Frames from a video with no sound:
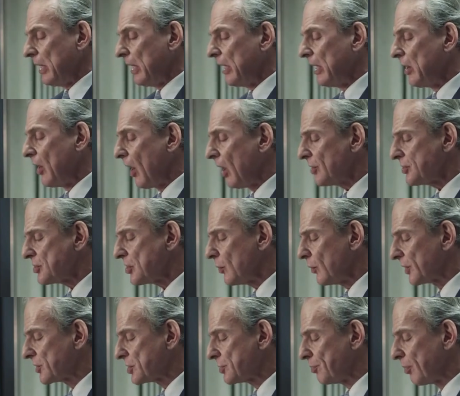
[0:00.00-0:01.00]
he
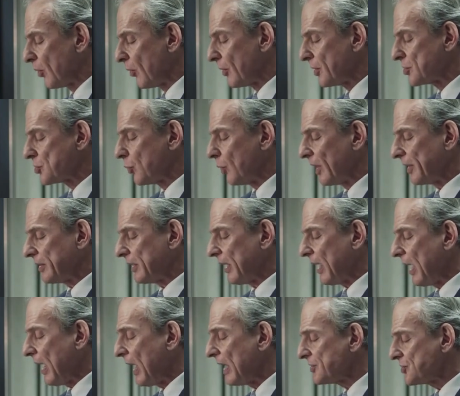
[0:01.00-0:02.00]
also explores what
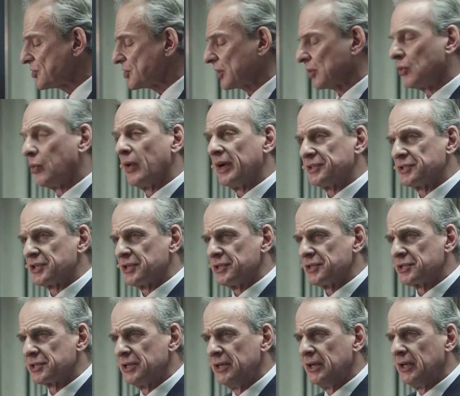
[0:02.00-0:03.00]

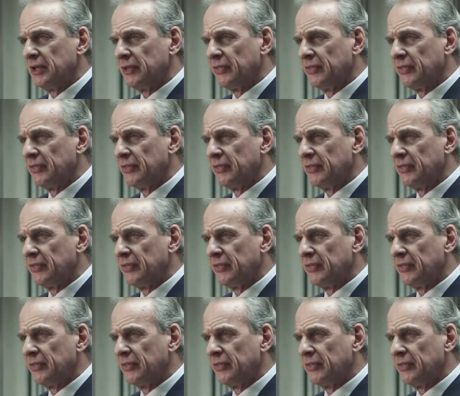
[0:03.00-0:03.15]
consequences